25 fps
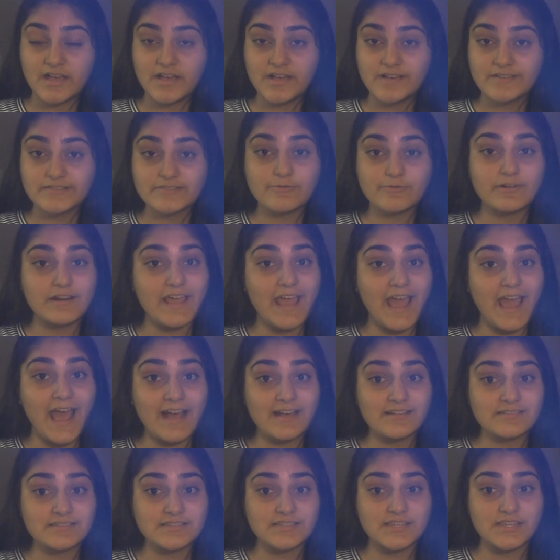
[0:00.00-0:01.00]
So when I
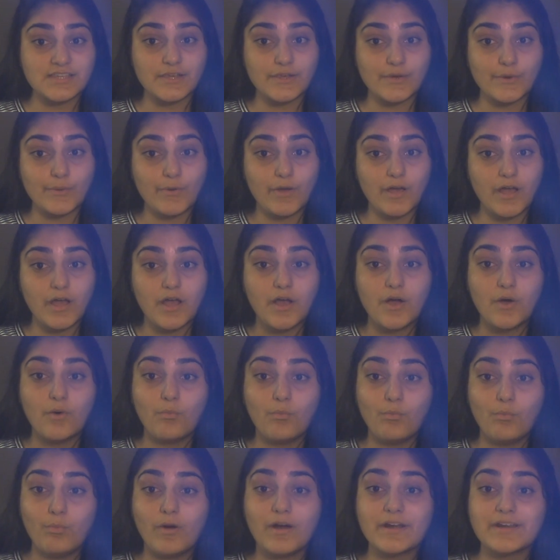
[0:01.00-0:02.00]
ask you,
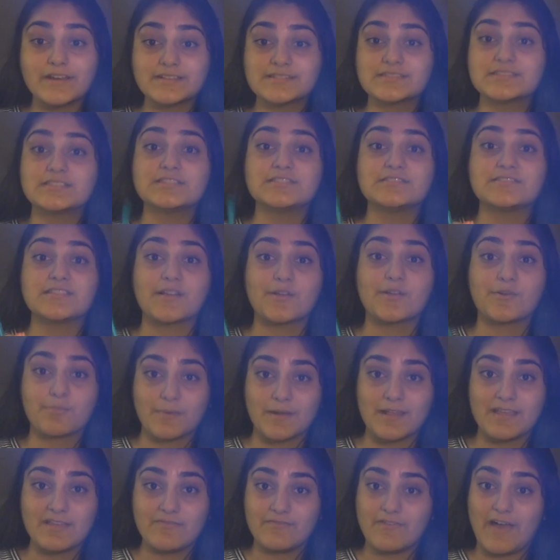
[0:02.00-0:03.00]
what is the
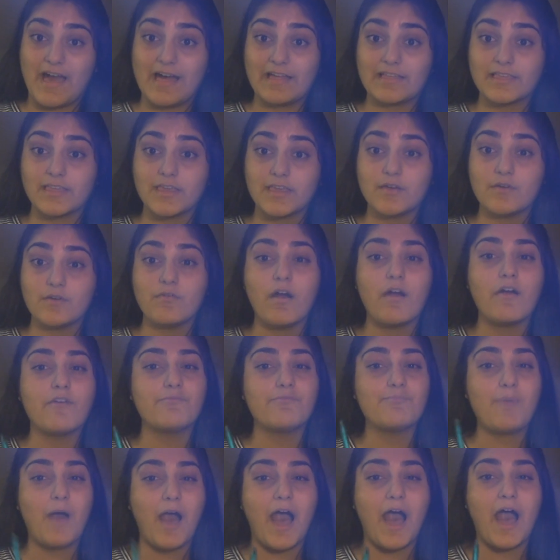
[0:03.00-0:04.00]
degree value of
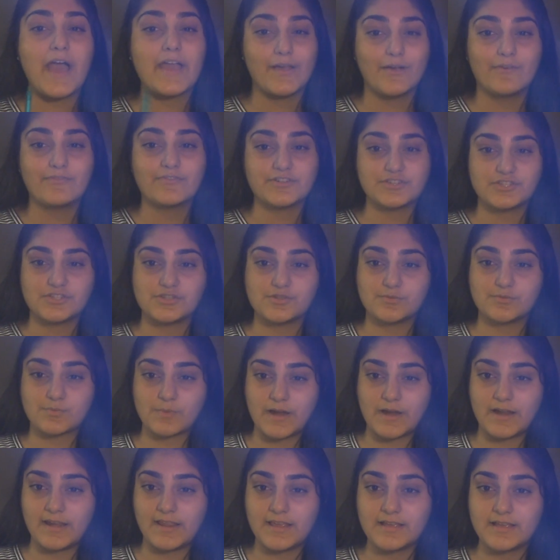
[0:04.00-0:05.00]
pi over 2
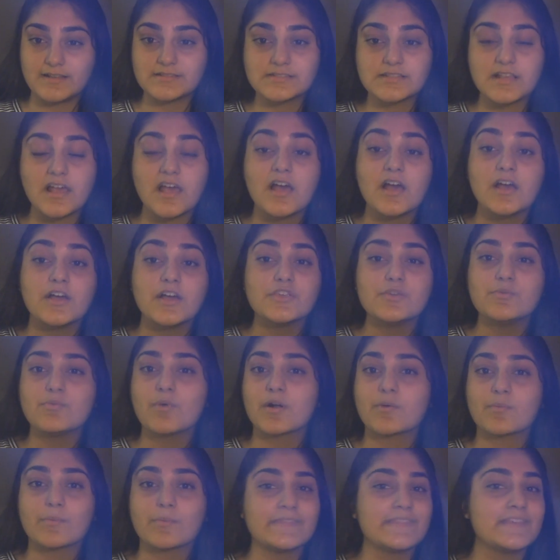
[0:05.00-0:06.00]
radians, you
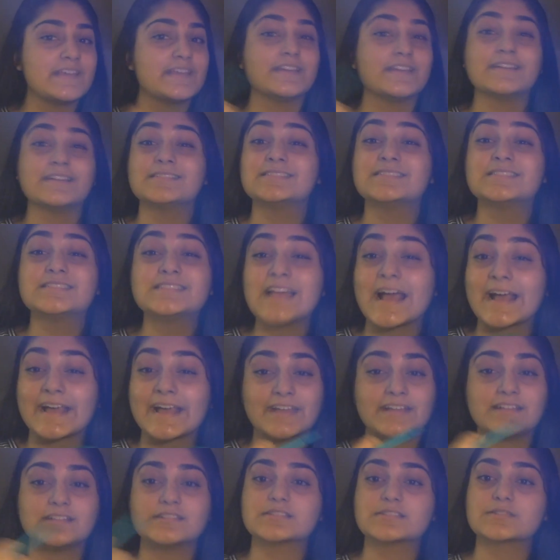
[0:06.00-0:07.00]
are within
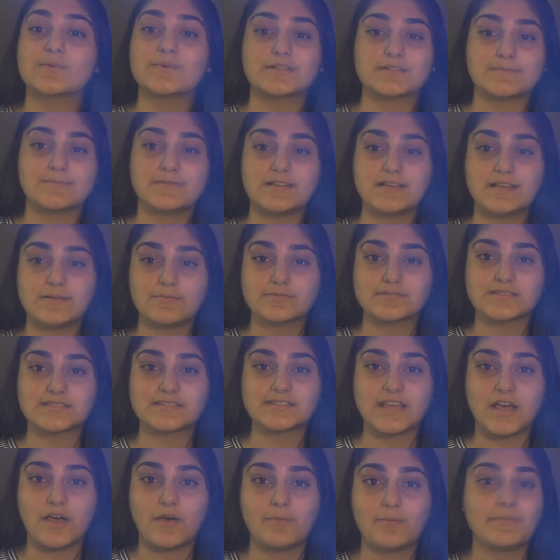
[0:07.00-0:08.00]
seconds going to be able to
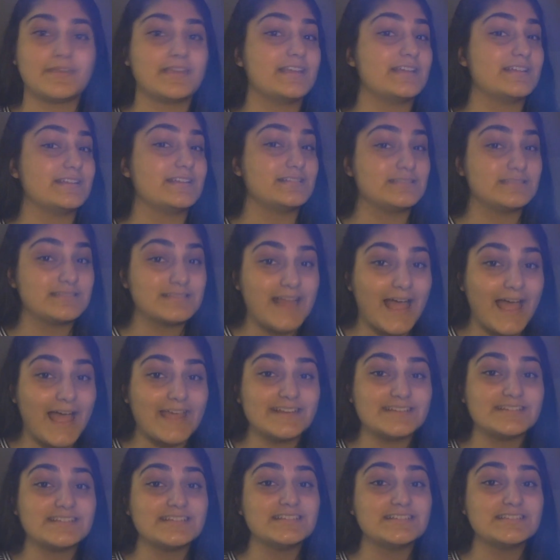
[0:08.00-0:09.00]
tell me
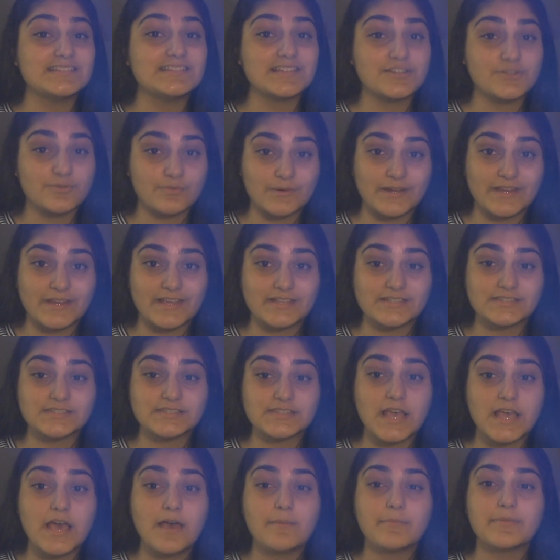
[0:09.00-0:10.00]
90 degrees
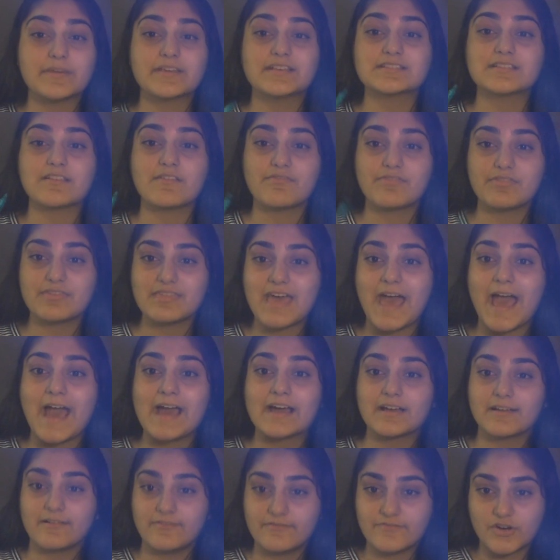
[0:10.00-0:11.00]
because of that
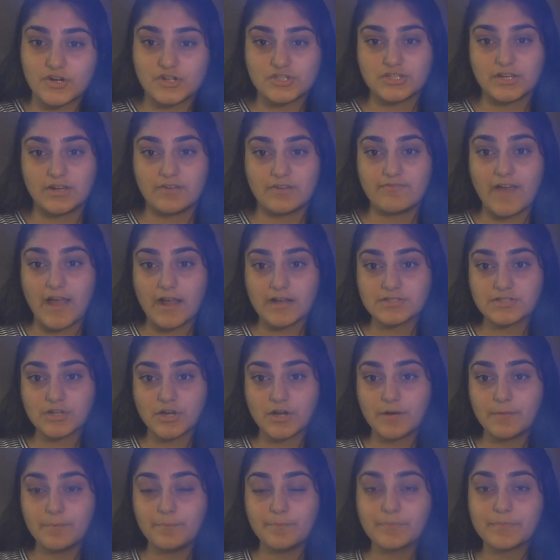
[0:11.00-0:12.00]
conversion factor.